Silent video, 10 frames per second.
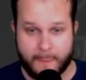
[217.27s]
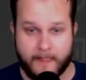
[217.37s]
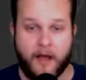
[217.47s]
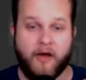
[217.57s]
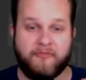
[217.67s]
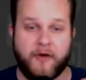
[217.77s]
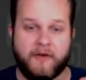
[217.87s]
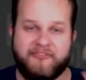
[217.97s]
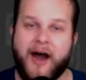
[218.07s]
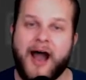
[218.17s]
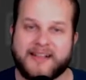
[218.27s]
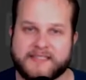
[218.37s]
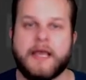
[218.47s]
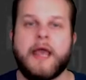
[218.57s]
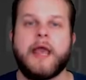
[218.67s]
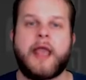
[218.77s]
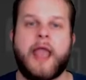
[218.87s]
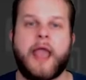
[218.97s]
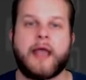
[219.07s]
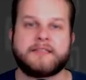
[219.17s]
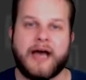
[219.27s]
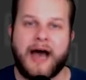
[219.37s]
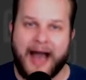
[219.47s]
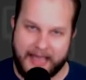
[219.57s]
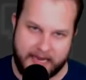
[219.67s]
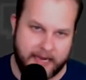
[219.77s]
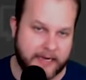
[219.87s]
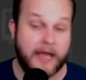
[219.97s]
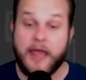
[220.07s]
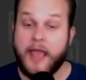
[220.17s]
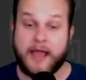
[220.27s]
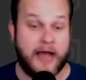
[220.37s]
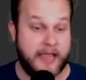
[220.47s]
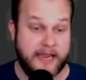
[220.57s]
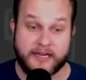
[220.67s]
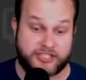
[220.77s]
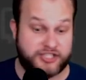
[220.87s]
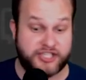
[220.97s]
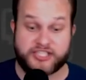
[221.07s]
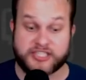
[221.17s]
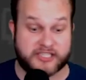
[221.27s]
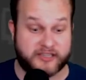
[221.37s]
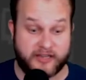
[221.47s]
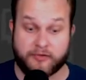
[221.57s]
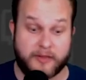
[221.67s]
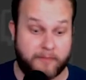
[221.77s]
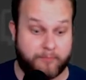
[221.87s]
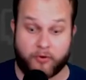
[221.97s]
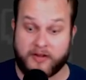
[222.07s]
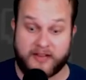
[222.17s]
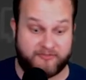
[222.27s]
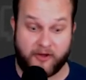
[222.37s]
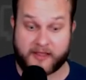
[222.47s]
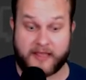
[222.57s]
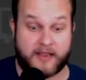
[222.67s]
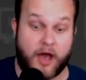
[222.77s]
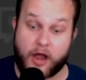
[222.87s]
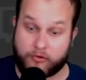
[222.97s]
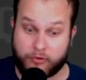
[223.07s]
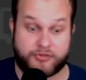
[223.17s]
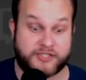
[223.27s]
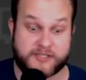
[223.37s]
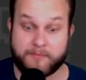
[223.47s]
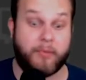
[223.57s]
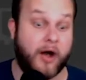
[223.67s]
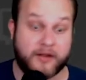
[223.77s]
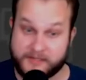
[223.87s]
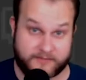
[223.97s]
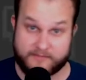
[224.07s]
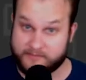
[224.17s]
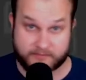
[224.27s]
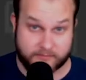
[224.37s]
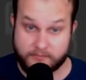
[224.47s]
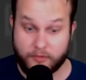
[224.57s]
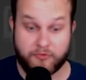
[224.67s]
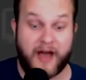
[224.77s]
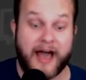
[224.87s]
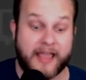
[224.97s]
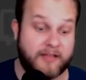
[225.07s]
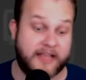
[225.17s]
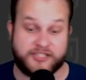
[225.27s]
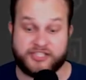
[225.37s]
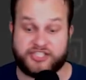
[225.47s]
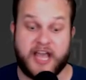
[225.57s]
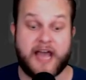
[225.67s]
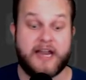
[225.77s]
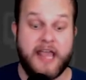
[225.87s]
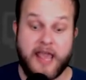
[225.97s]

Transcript: of Fox and Hyena. And Hyena, she's just literally burning fucking cockroaches and bugs with eyeglasses, chat,